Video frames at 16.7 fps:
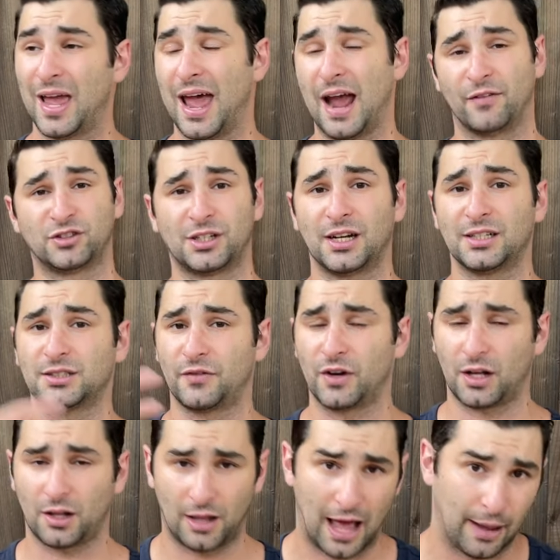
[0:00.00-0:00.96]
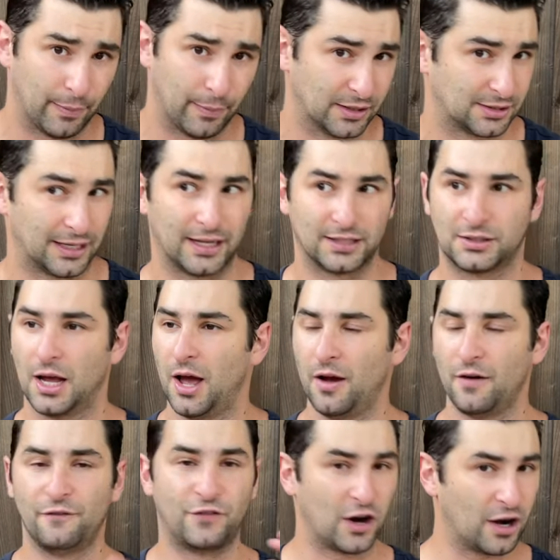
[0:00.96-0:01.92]
Every city has different climates. It has
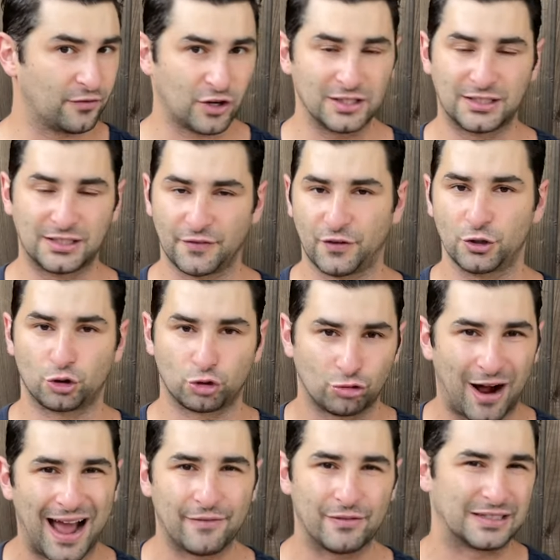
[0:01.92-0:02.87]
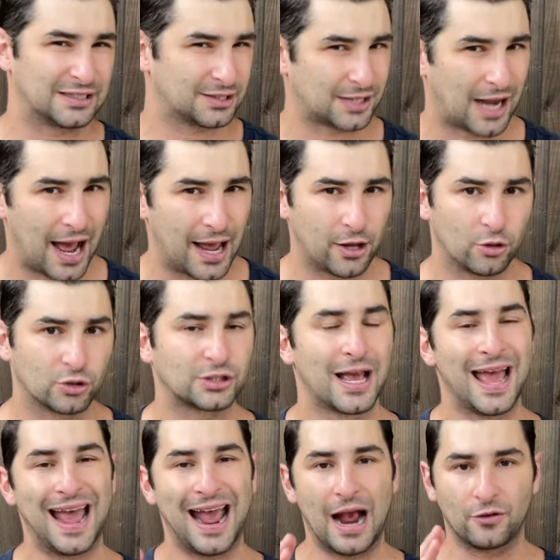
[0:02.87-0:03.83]
very, very different driving styles.
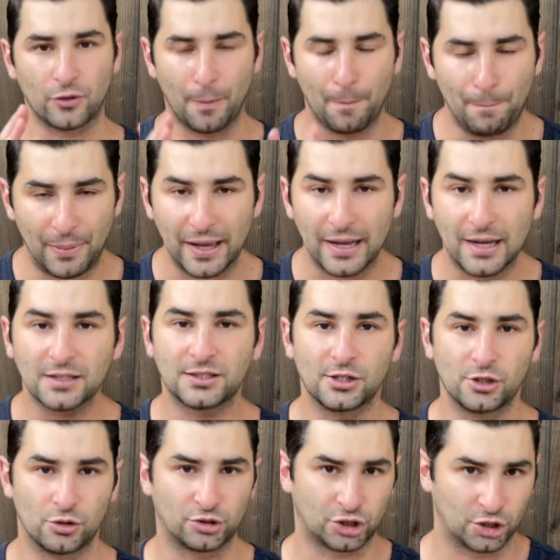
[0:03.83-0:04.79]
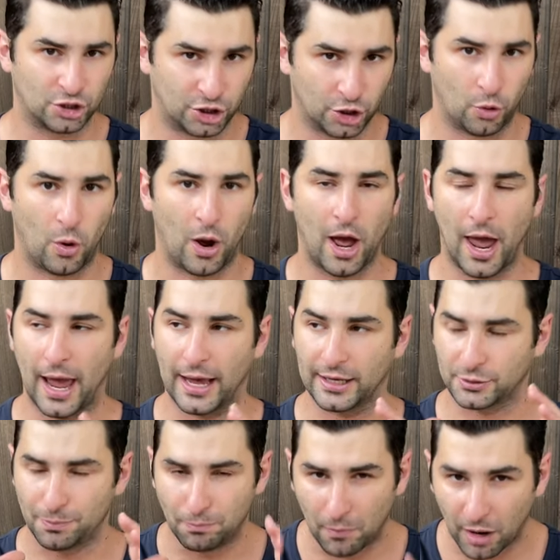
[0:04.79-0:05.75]
And the biggest thing you should do
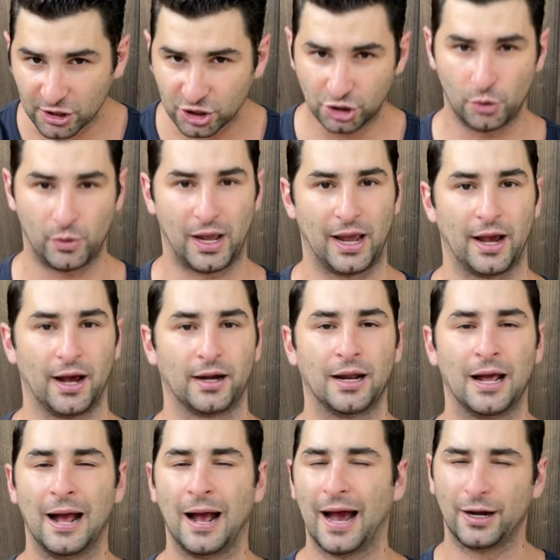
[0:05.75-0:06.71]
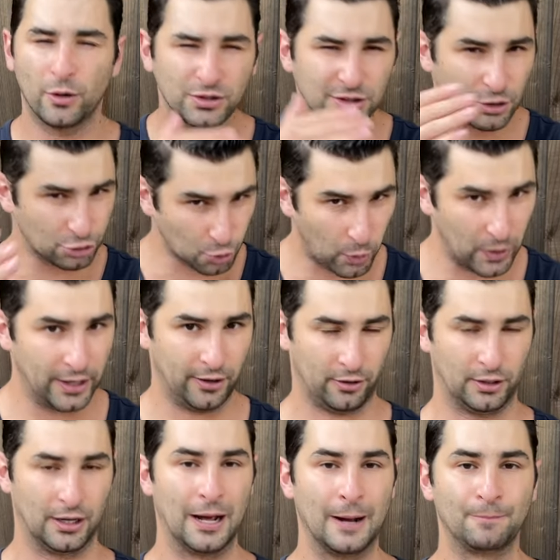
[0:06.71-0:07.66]
as much as you can, I know it sounds
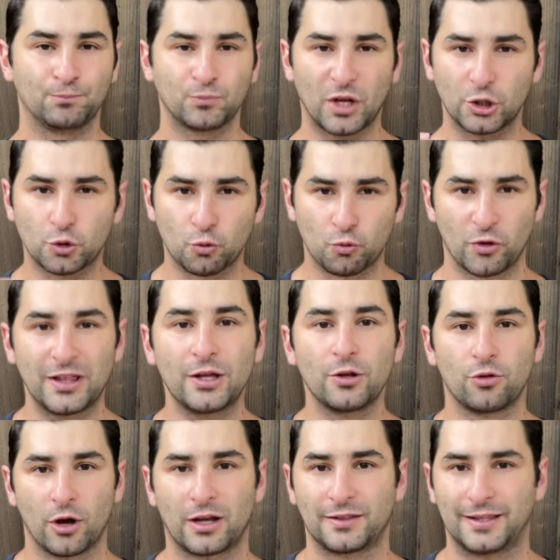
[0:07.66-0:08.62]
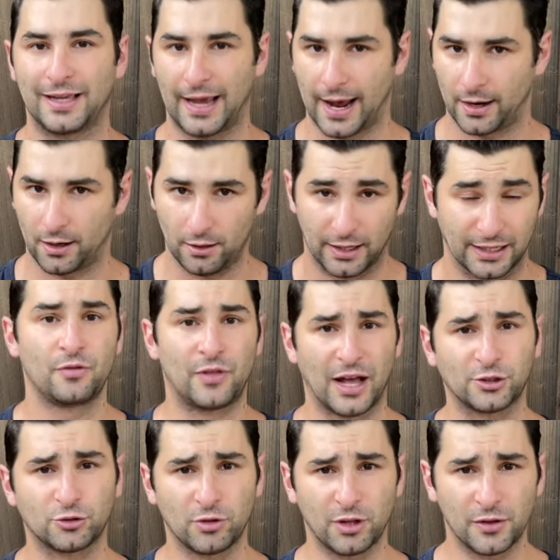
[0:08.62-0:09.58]
weird, is really look at the analytics.
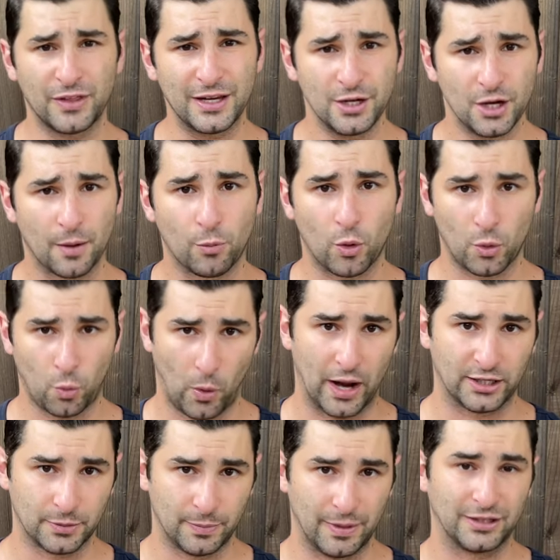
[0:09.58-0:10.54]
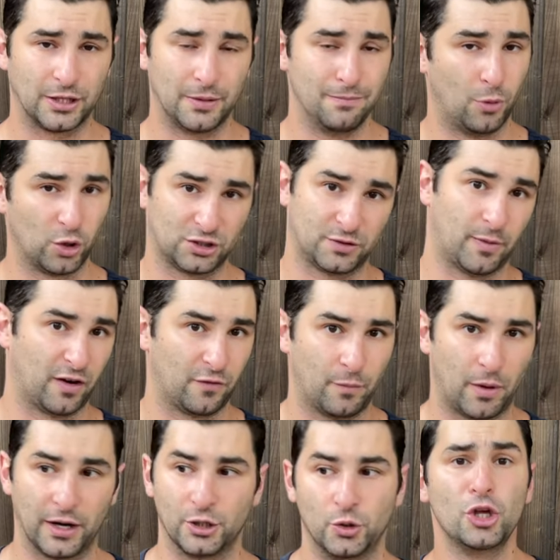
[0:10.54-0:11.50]
That's really the number one way to make the most amount of
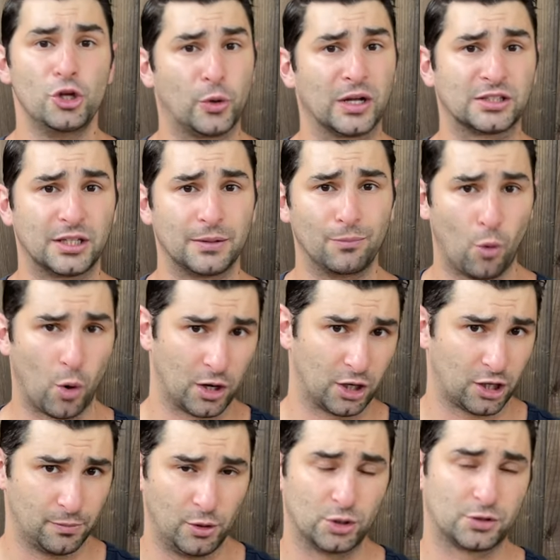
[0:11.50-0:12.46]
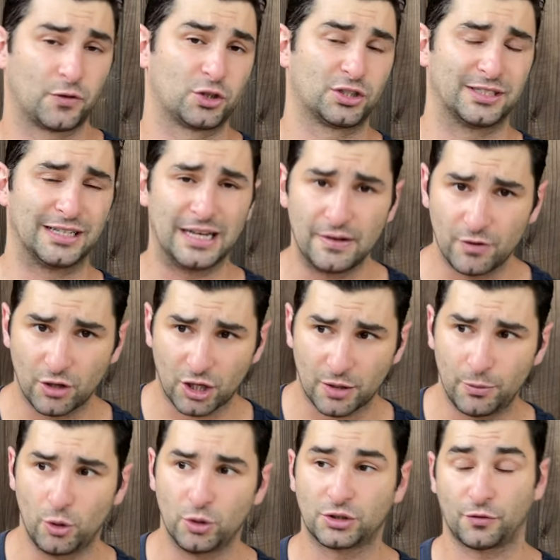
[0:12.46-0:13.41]
money. You can see morning commutes versus evening
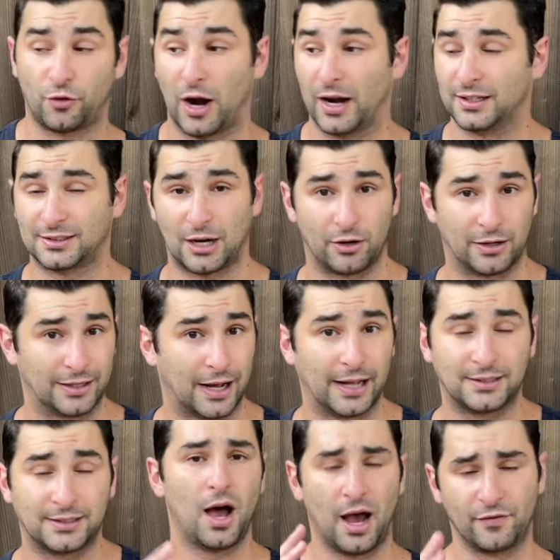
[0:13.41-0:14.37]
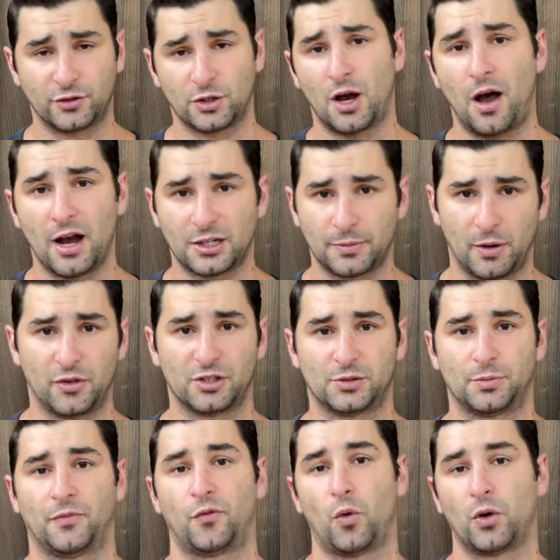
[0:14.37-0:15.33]
commutes, Friday and Saturday nights. I've talked about
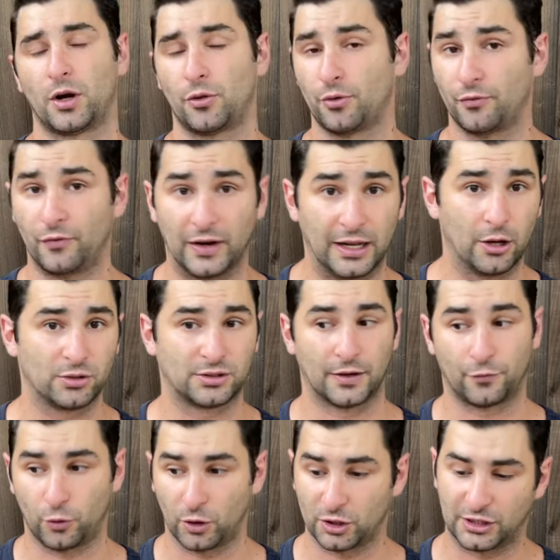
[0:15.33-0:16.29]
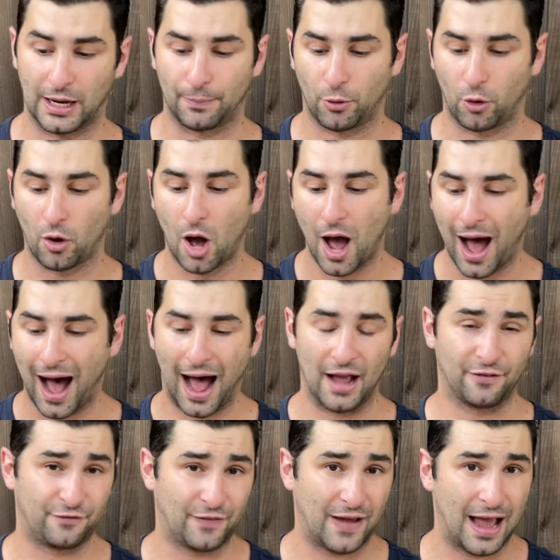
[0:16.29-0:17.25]
this before in other videos that, for example,
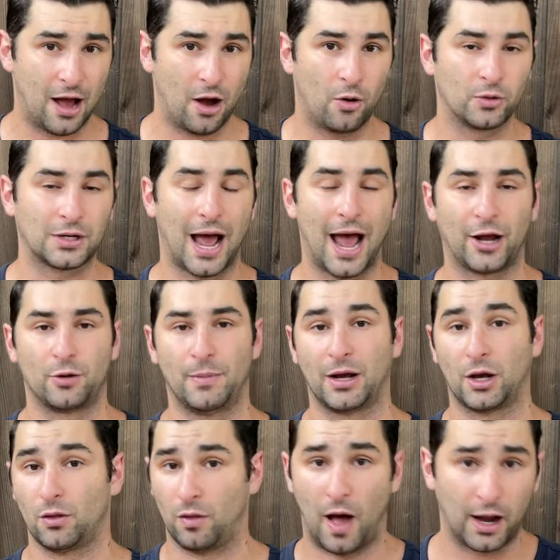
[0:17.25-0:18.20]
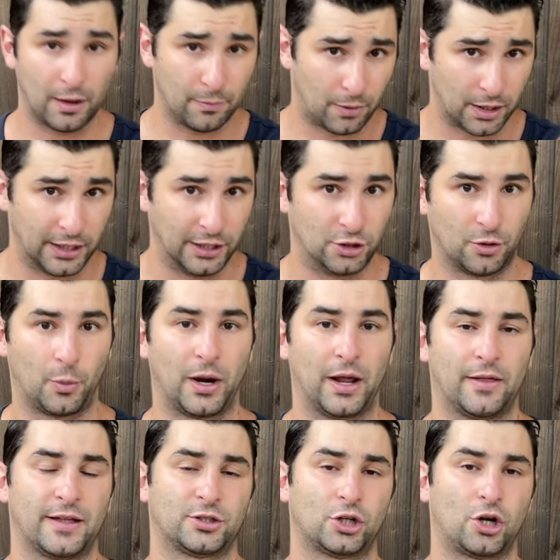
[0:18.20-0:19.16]
I found I can make a lot of money doing what
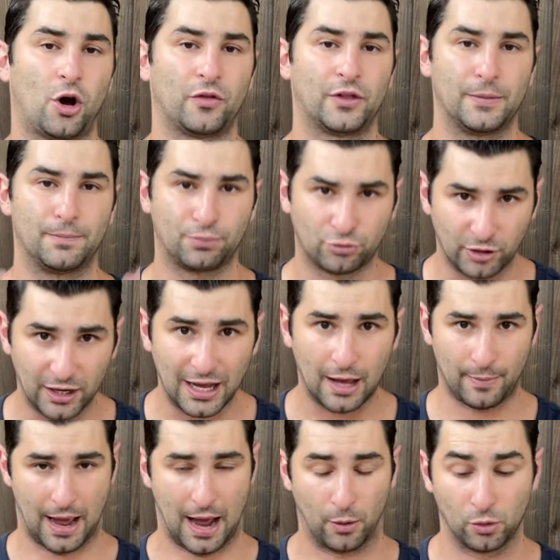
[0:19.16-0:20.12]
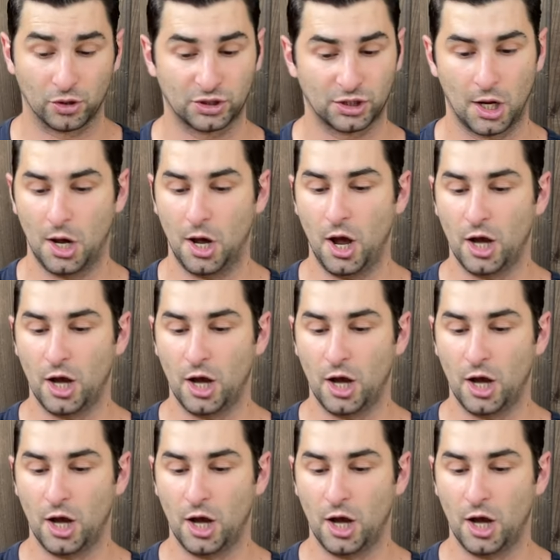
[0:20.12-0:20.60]
I like to call the pregame hours.